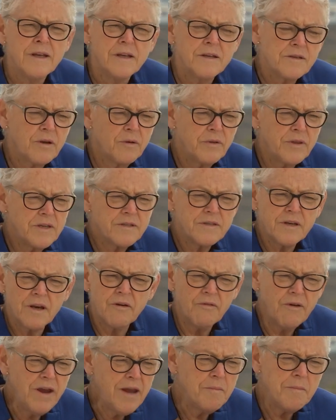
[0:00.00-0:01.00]
So there's a
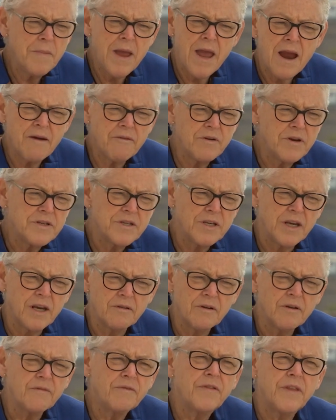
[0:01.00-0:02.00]
great marriage
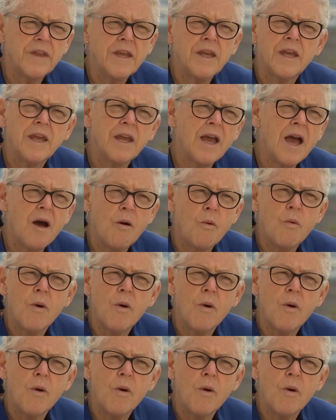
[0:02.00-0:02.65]
here of thinking our